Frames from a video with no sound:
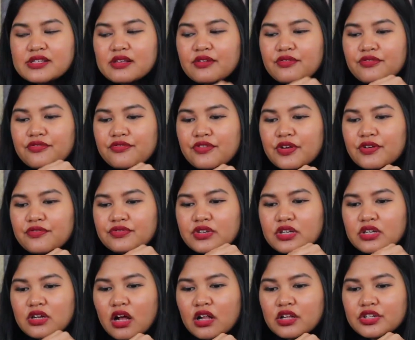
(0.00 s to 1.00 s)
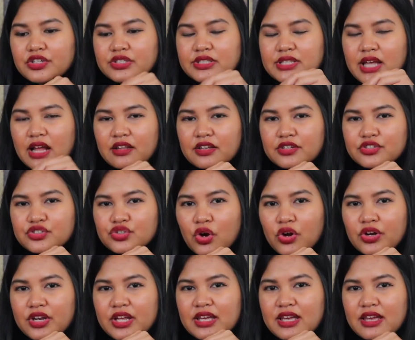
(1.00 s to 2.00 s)
a $50
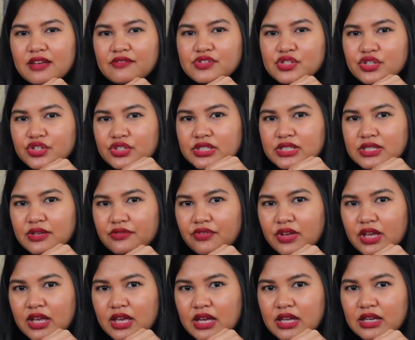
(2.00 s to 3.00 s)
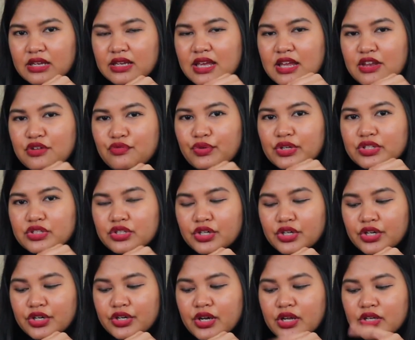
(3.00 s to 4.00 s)
electronic gift certificate in
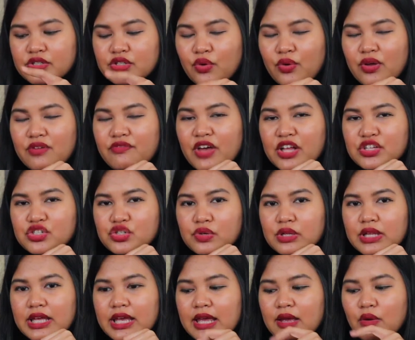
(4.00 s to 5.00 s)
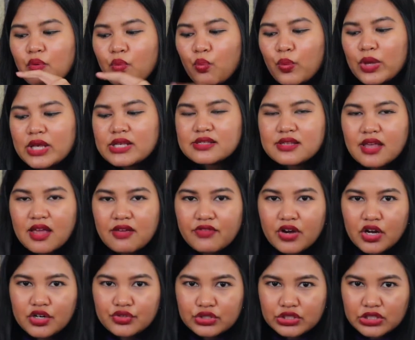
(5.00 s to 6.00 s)
return. So eventually we save
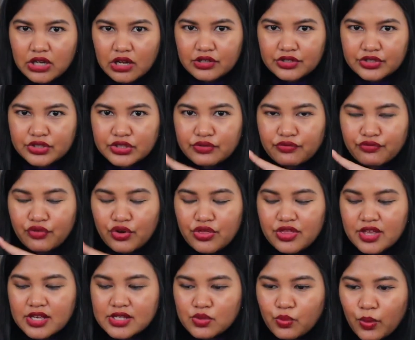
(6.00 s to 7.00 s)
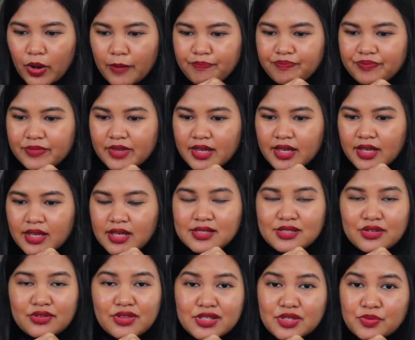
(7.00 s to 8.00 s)
$100 for this one.
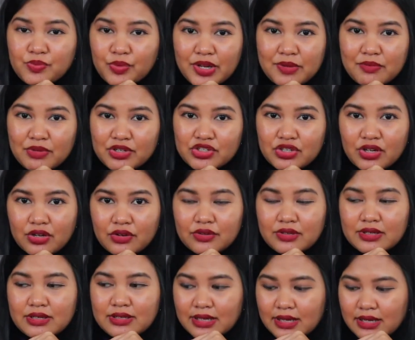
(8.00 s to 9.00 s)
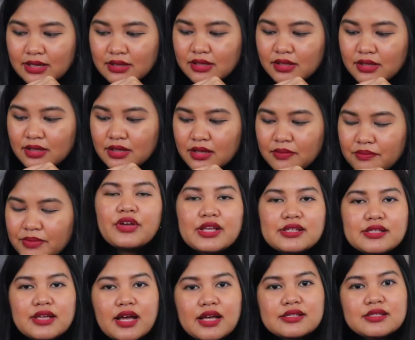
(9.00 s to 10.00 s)
So that's pretty much a good deal.
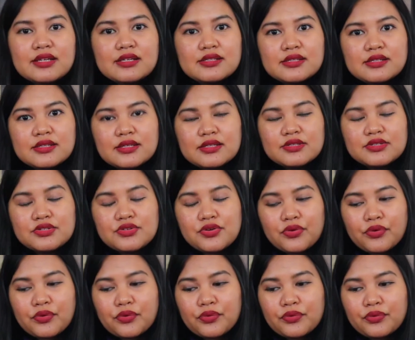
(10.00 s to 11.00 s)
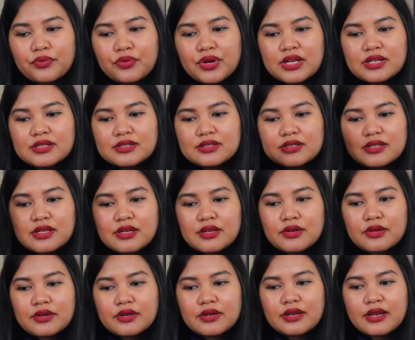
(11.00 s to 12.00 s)
Yes guys, that's the 2
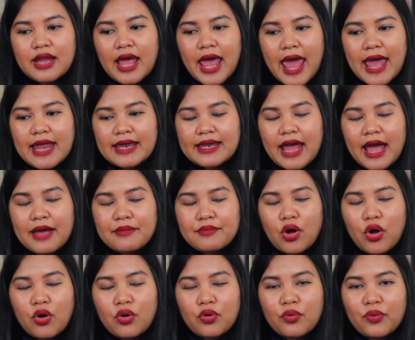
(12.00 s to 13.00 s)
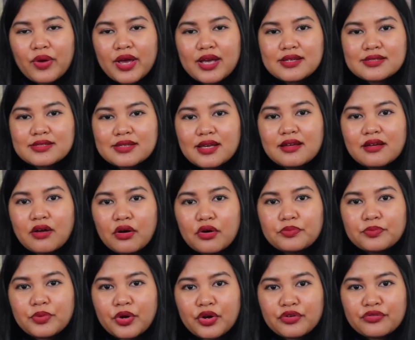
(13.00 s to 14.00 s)
reason. And I'm always a
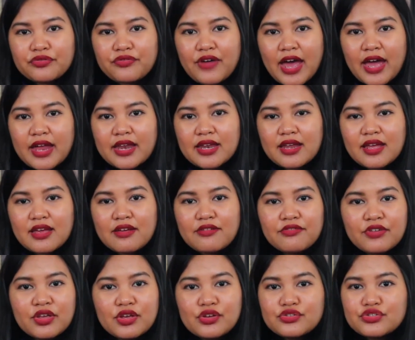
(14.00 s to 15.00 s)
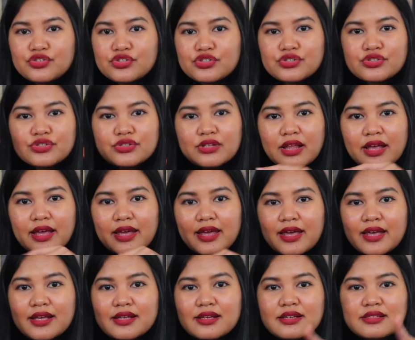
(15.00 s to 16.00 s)
GoPro fan. If you just
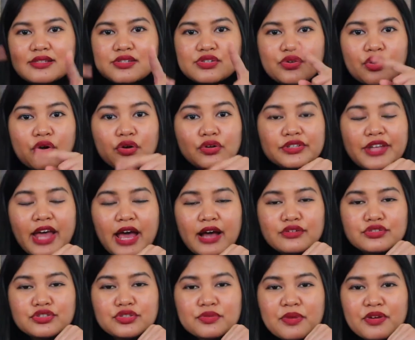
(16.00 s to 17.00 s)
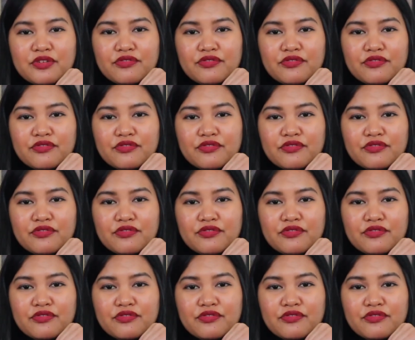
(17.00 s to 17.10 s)
like scroll down to my